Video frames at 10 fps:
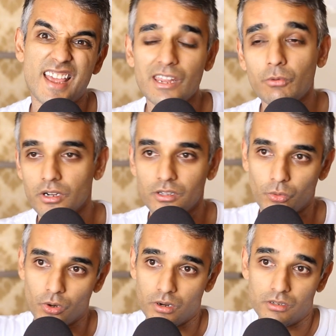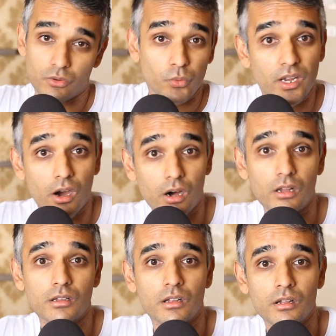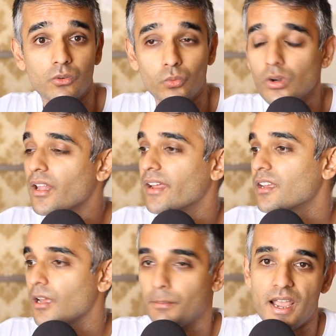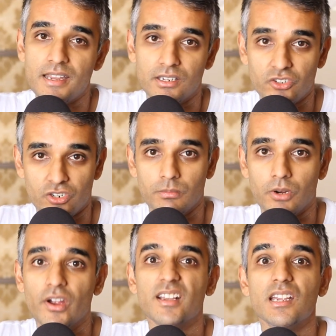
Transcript: anywhere in the world, we all would like companionship, all right?